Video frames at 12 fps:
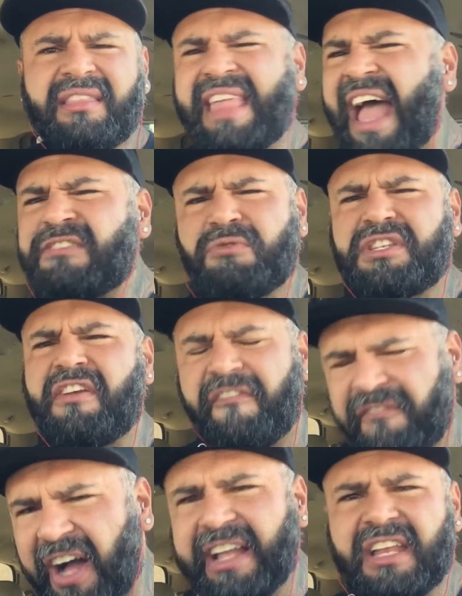That's what you
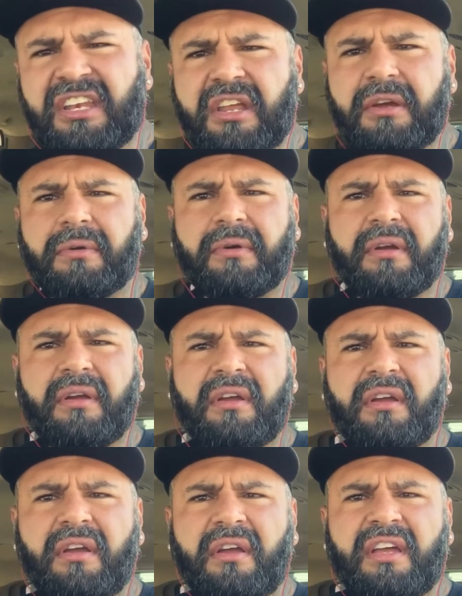fucking do.
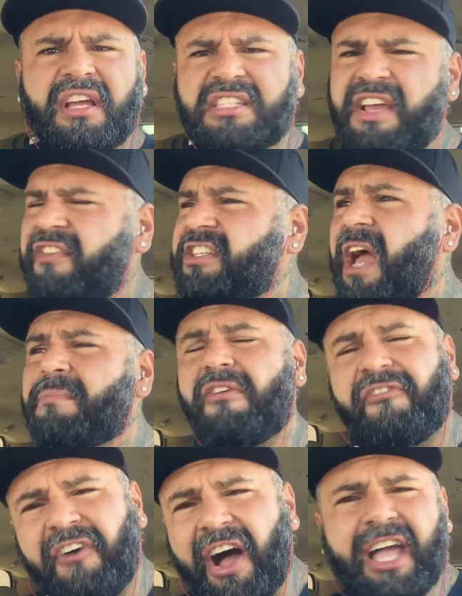Because every time
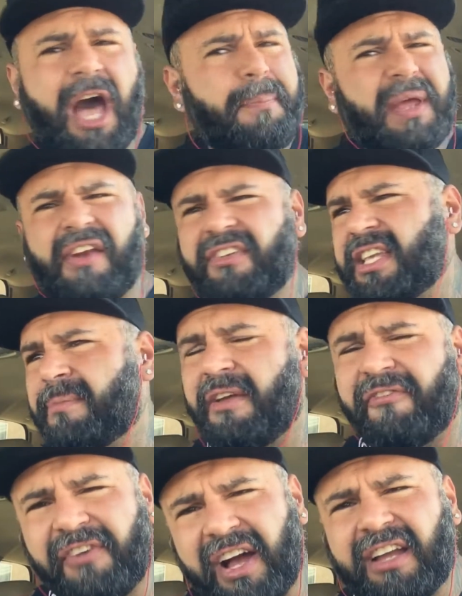you fuck up and every time
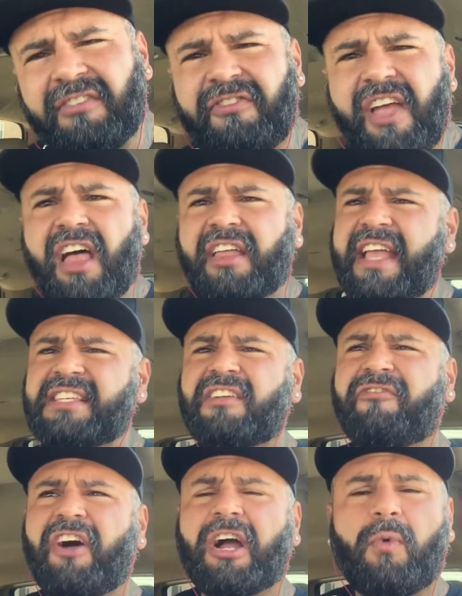you fucking fail, guess
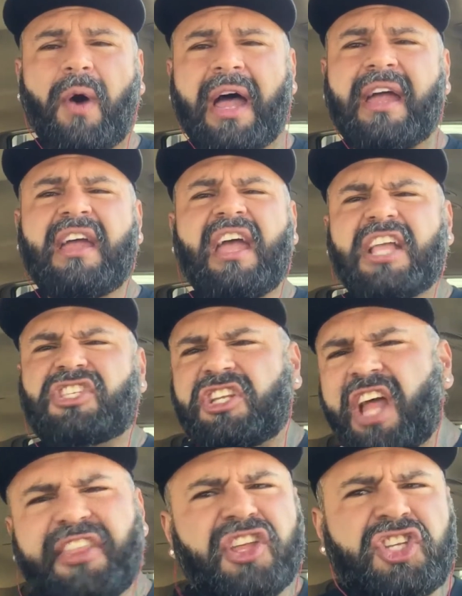the fuck what? It's
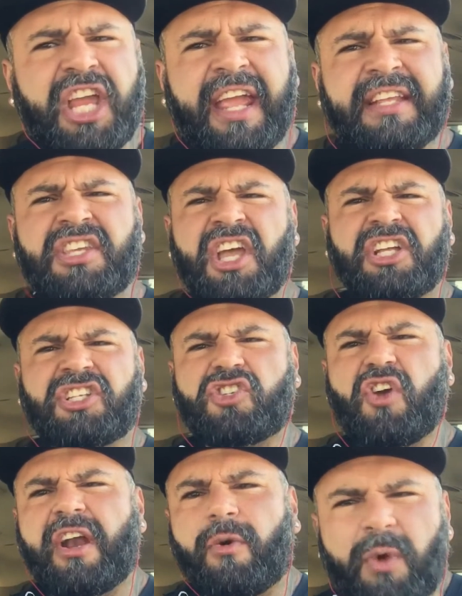another chance to
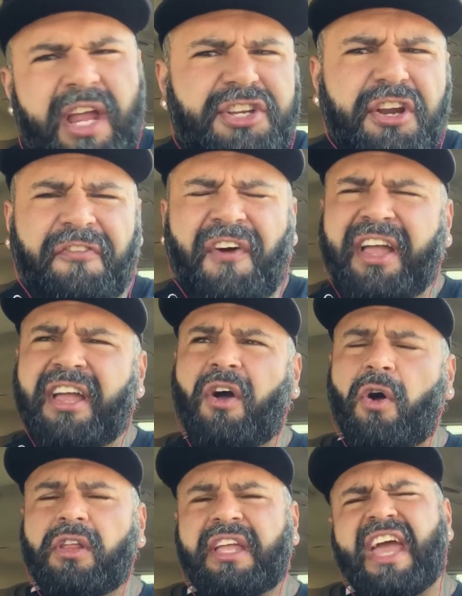try to reach your fucking
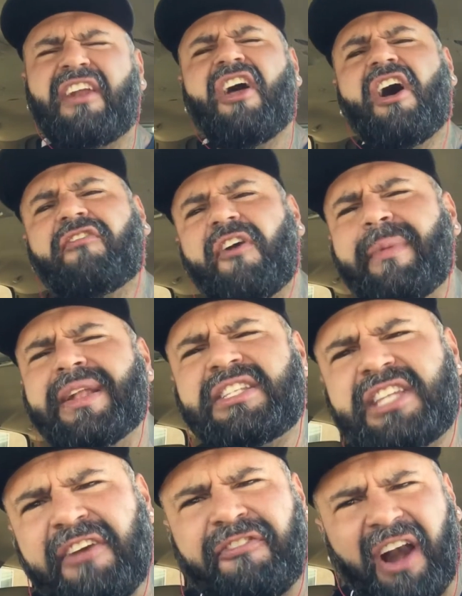goal again from a
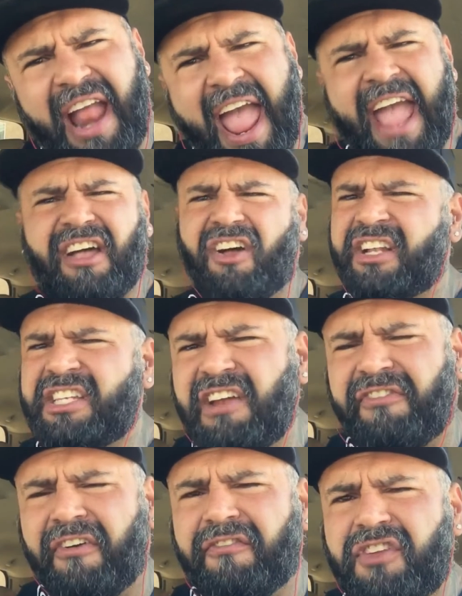different angle, a
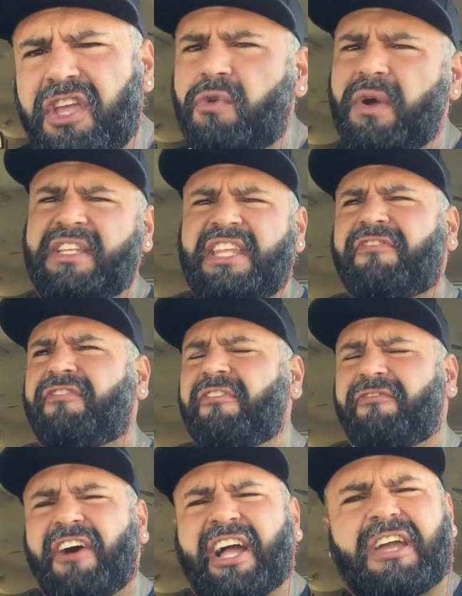different view, a
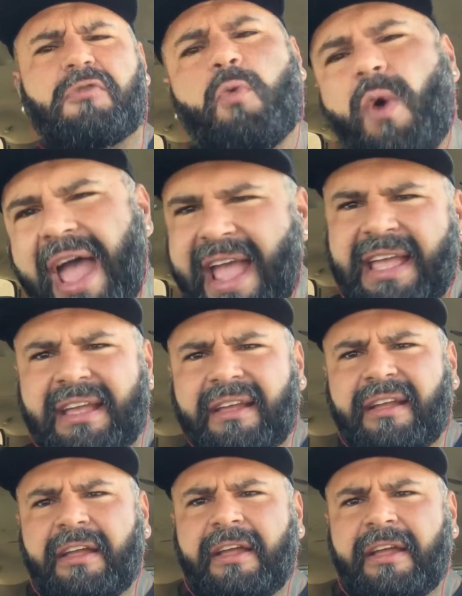different fucking way.